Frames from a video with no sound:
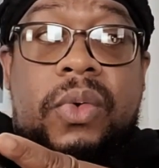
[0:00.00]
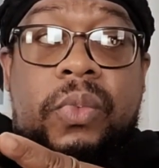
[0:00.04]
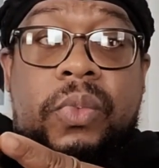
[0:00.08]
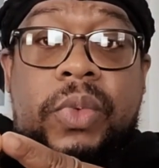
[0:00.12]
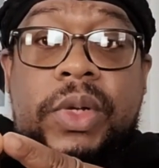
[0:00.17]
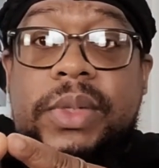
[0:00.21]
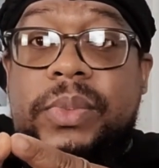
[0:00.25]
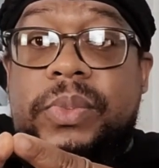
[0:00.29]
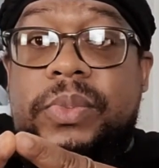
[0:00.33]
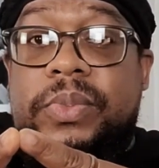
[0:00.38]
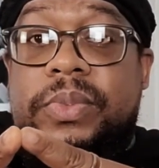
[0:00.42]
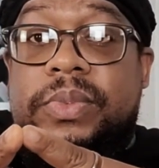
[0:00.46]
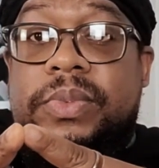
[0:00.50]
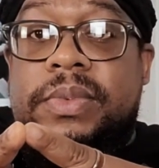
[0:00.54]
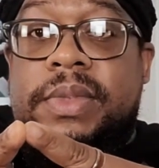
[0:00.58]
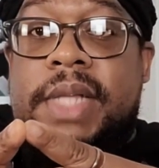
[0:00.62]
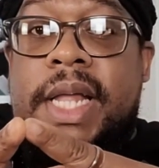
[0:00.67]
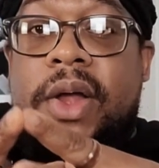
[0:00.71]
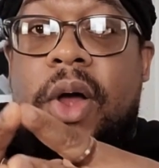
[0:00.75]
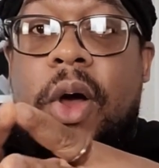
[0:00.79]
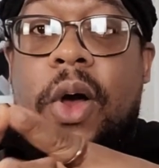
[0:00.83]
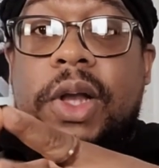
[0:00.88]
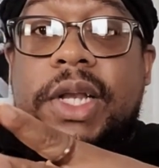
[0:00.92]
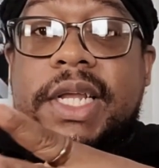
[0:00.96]
we
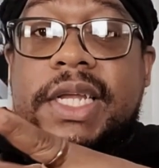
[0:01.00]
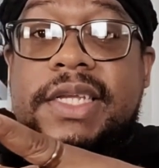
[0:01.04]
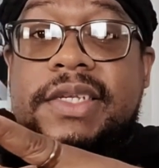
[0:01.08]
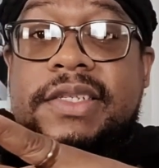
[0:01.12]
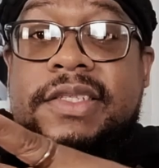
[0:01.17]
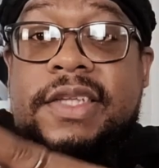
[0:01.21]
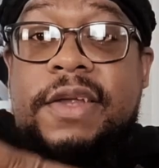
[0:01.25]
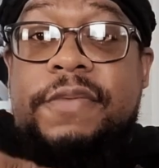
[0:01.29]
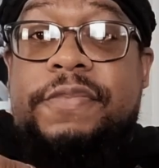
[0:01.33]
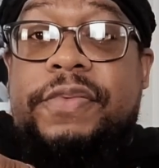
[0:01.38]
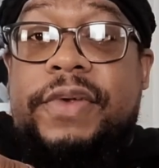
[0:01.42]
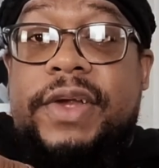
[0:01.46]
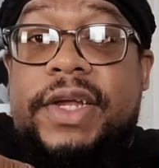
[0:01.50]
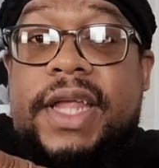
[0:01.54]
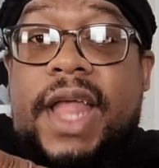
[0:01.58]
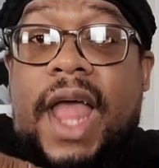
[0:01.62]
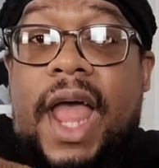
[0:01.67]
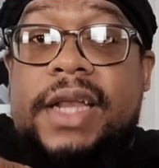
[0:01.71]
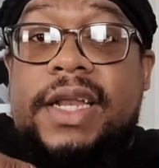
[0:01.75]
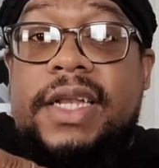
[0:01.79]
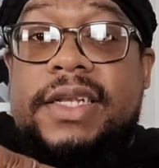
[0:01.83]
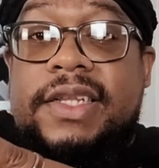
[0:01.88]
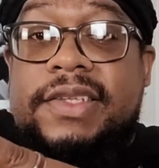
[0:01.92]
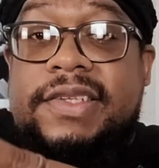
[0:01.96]
like all these different
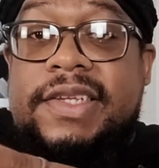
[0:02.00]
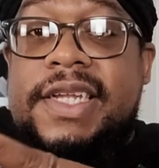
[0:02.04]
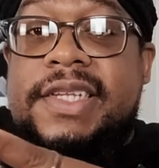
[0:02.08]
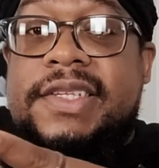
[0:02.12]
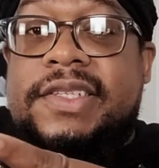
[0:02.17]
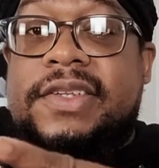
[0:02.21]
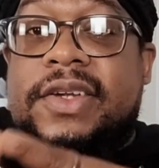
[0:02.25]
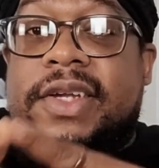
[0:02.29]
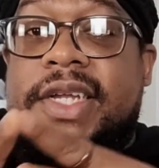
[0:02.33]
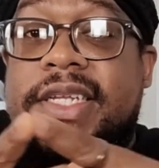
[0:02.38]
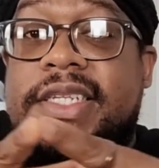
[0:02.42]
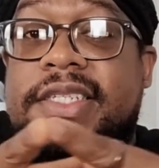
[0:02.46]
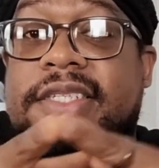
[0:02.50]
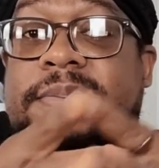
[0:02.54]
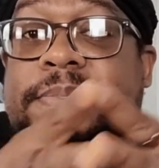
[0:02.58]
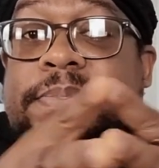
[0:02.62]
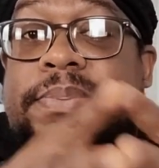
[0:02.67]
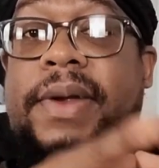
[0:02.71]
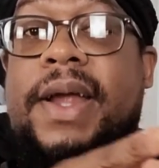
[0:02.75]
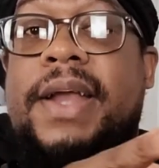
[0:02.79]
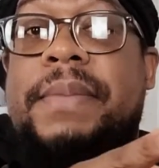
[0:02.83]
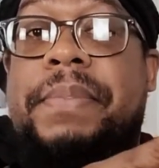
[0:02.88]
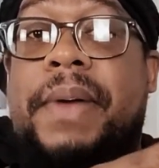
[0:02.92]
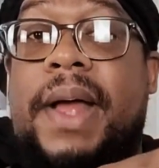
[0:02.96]
kind of diseases are getting
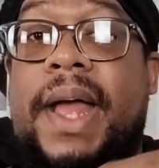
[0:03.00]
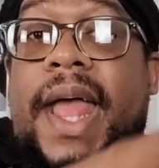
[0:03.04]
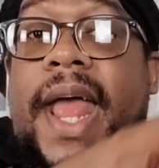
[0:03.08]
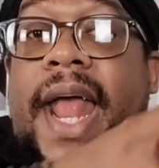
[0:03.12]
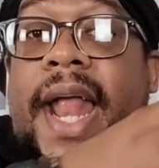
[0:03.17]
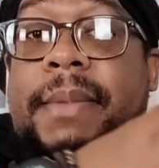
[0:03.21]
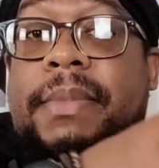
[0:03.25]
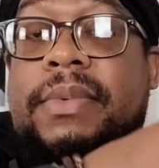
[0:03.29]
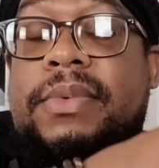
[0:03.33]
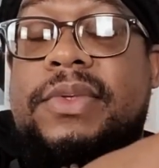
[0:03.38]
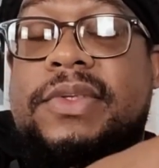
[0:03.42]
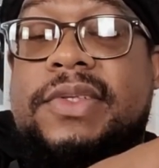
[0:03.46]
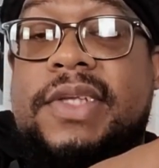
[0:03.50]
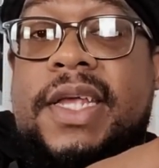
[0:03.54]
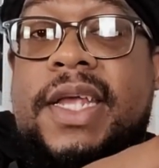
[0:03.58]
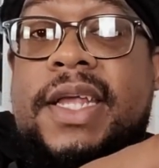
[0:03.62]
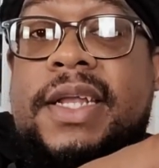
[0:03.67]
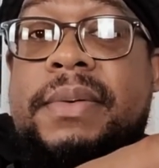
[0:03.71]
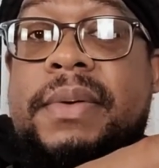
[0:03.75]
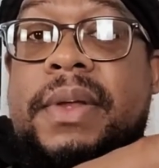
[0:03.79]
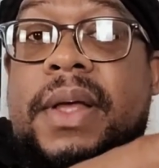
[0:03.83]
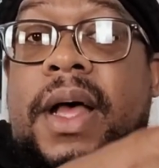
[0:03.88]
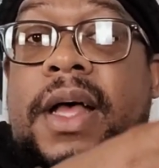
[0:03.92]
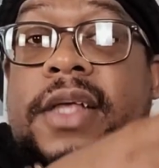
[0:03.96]
spread by animals
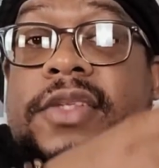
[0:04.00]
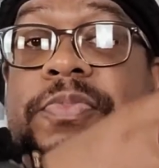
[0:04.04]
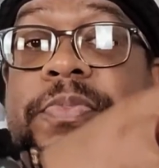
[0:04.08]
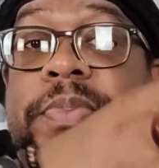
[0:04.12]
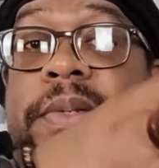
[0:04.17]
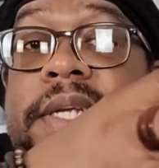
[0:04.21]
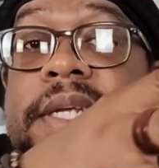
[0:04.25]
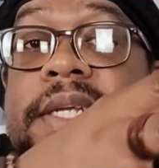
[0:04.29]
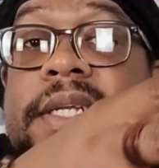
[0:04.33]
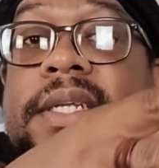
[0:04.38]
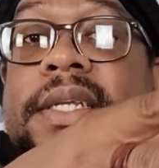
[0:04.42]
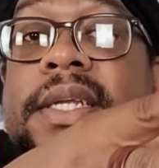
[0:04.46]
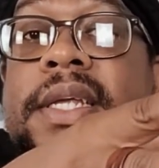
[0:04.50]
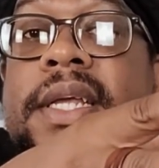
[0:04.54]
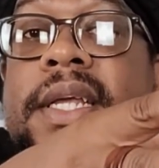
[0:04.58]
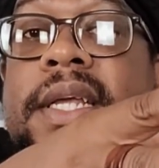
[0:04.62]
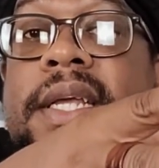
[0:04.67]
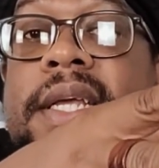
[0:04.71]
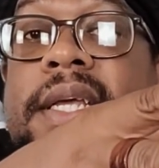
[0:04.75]
and us being